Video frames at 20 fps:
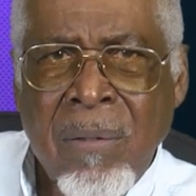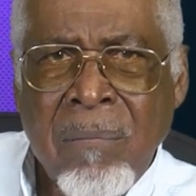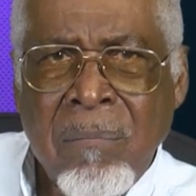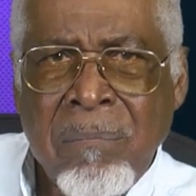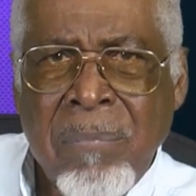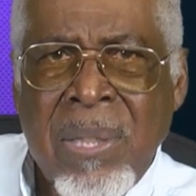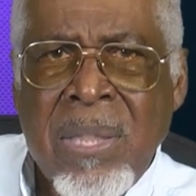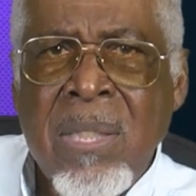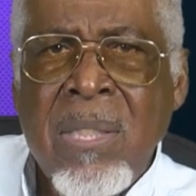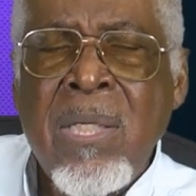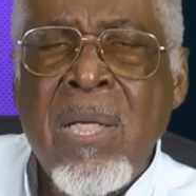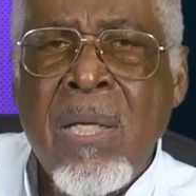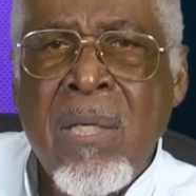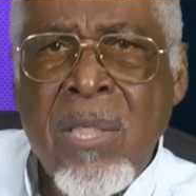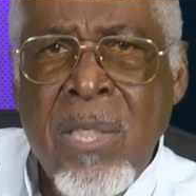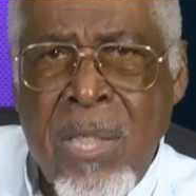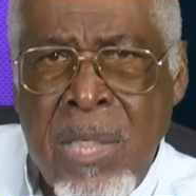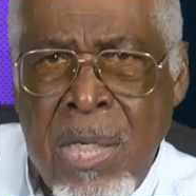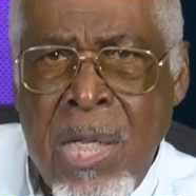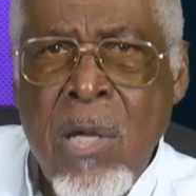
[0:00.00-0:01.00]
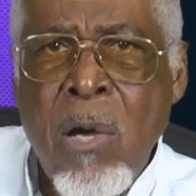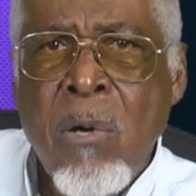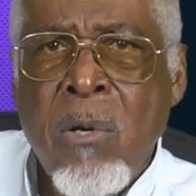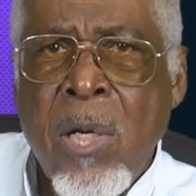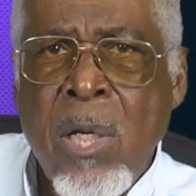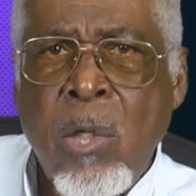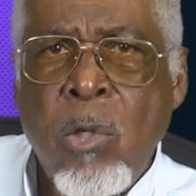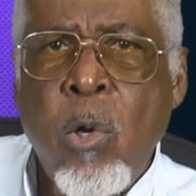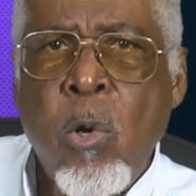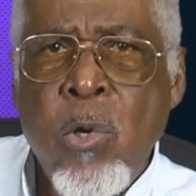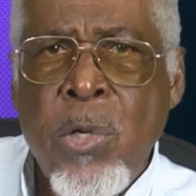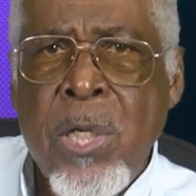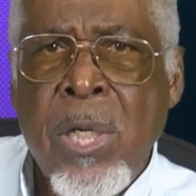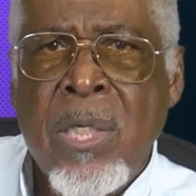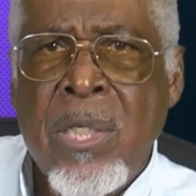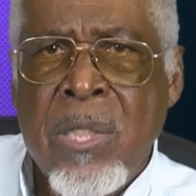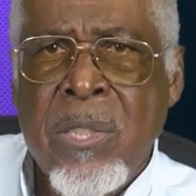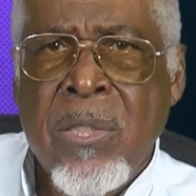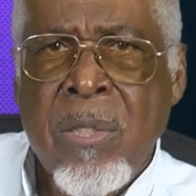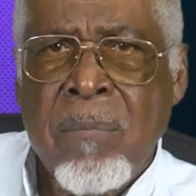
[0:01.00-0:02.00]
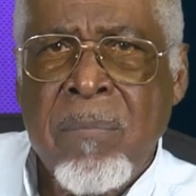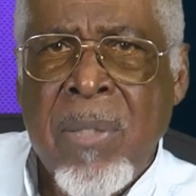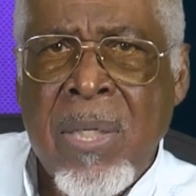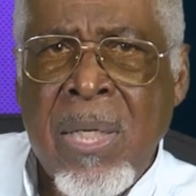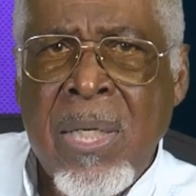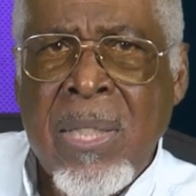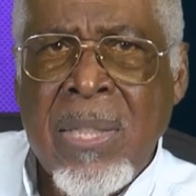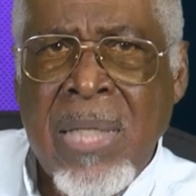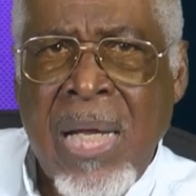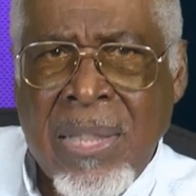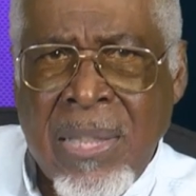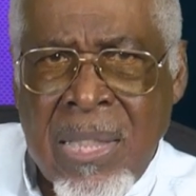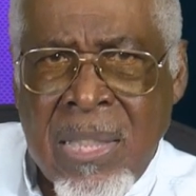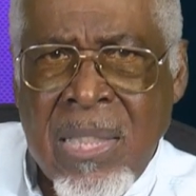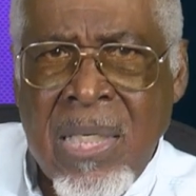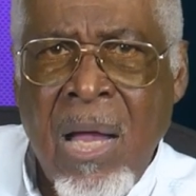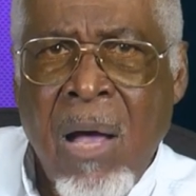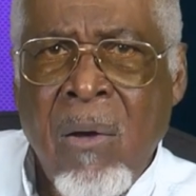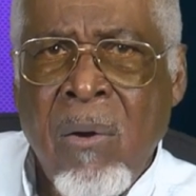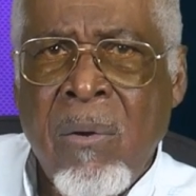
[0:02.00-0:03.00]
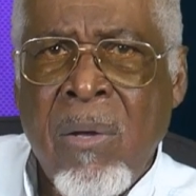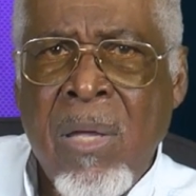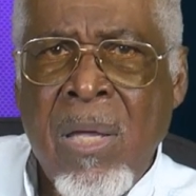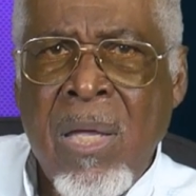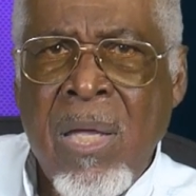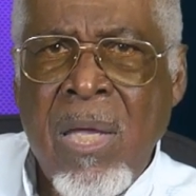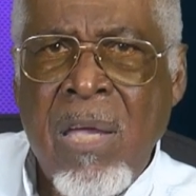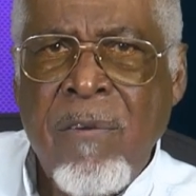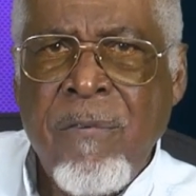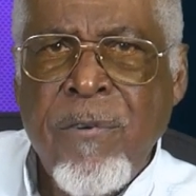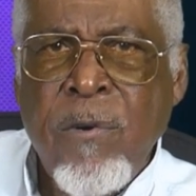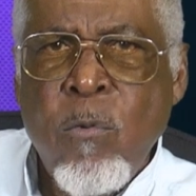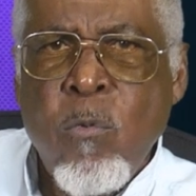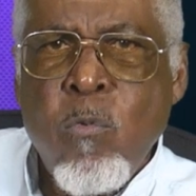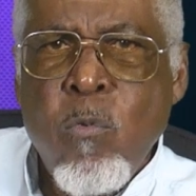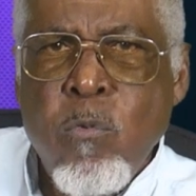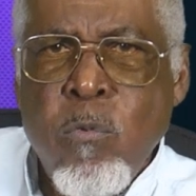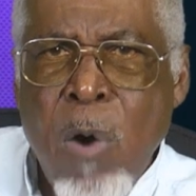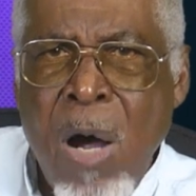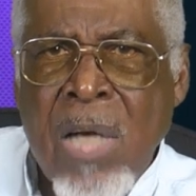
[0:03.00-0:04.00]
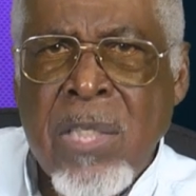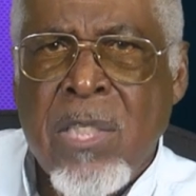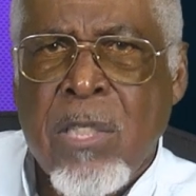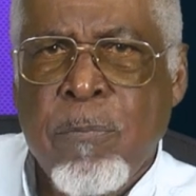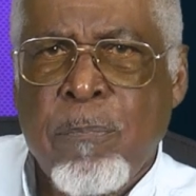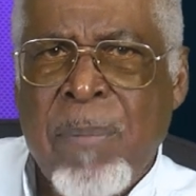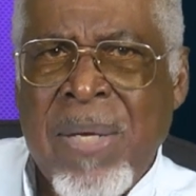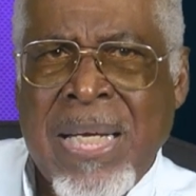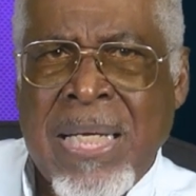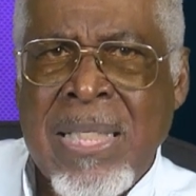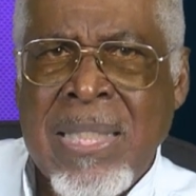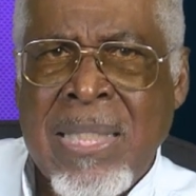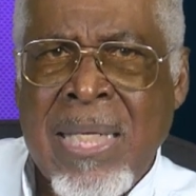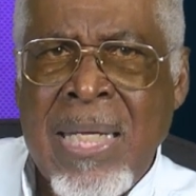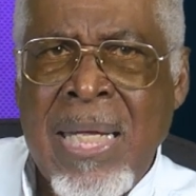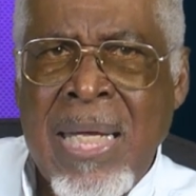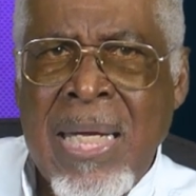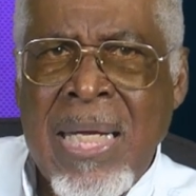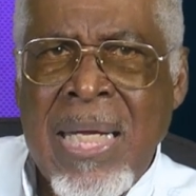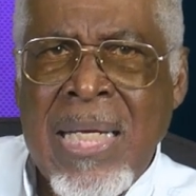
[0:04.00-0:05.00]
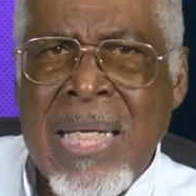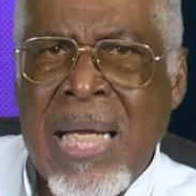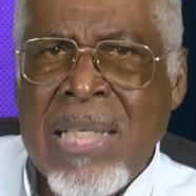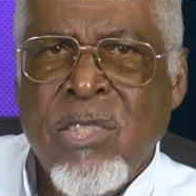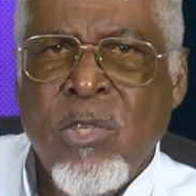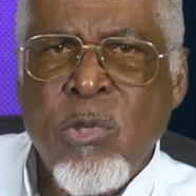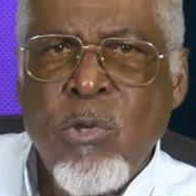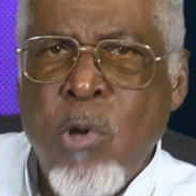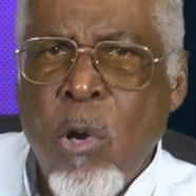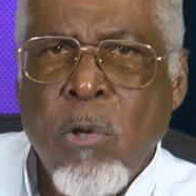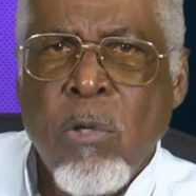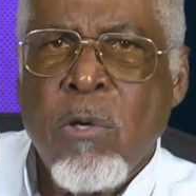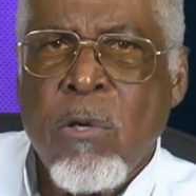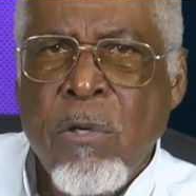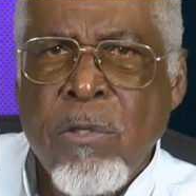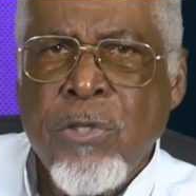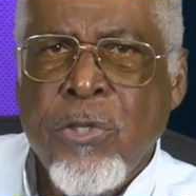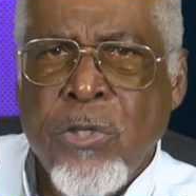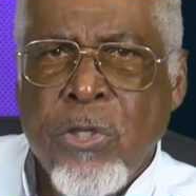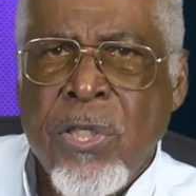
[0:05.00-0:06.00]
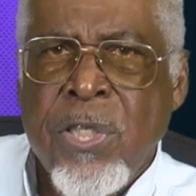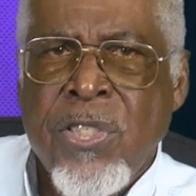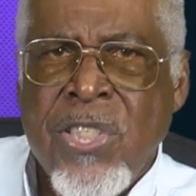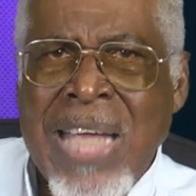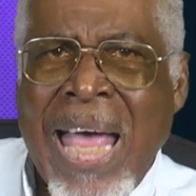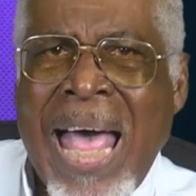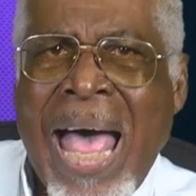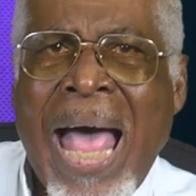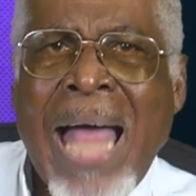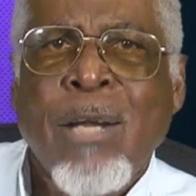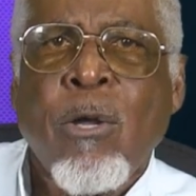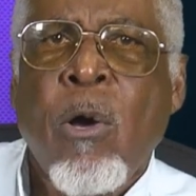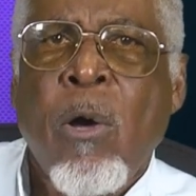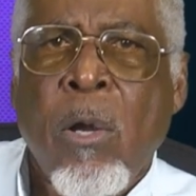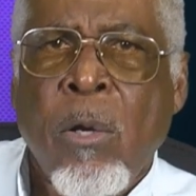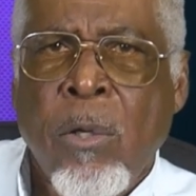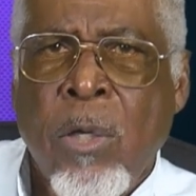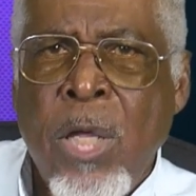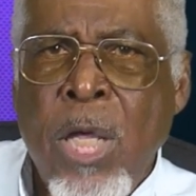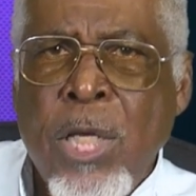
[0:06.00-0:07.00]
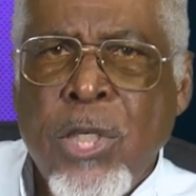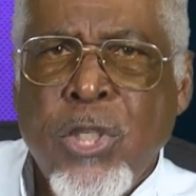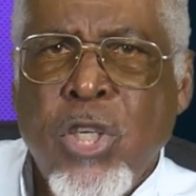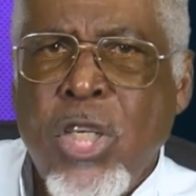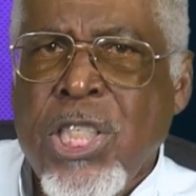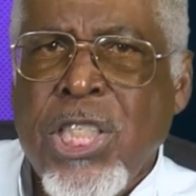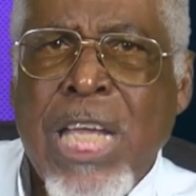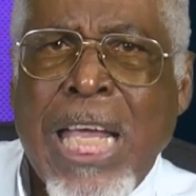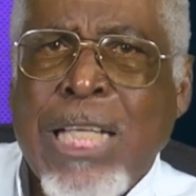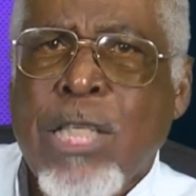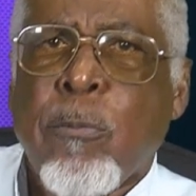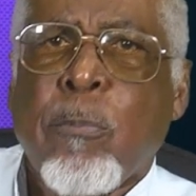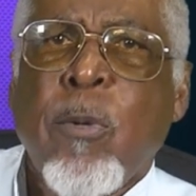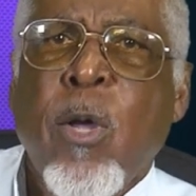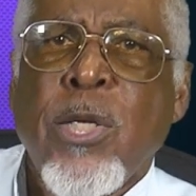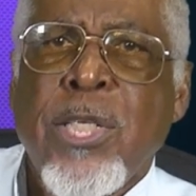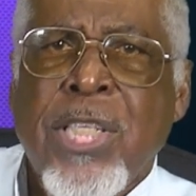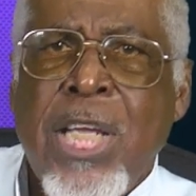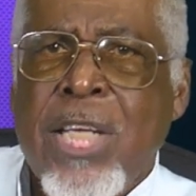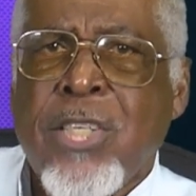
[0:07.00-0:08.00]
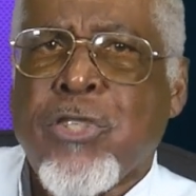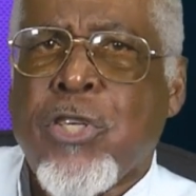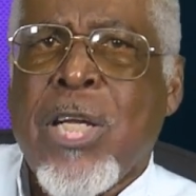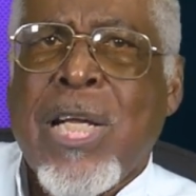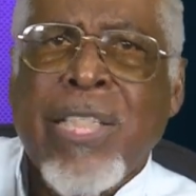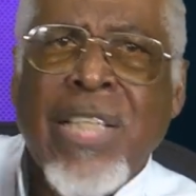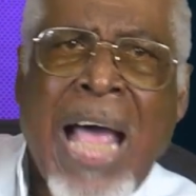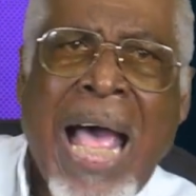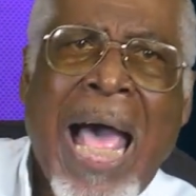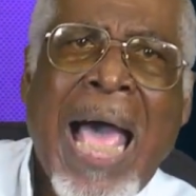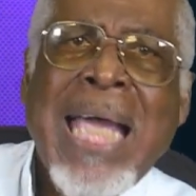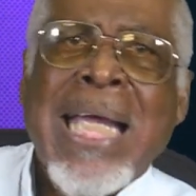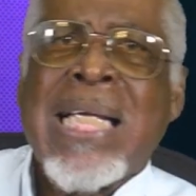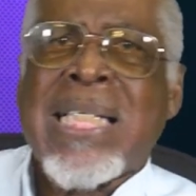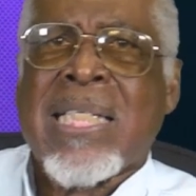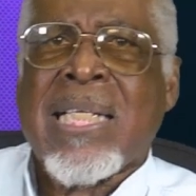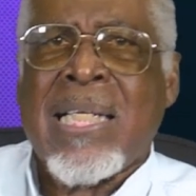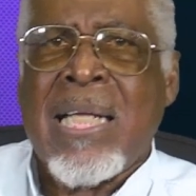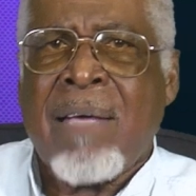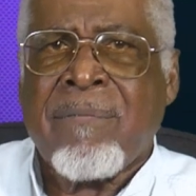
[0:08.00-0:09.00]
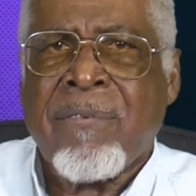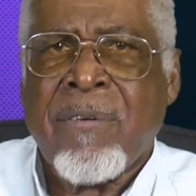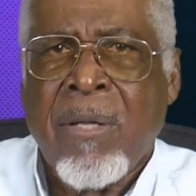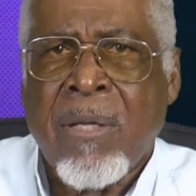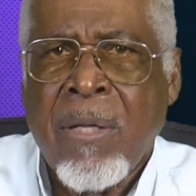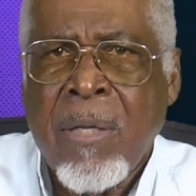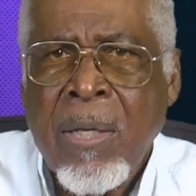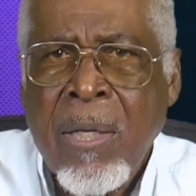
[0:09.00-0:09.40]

but neo-colonialism that is now even worse because it has no conscience at all, just exploitation at the highest level.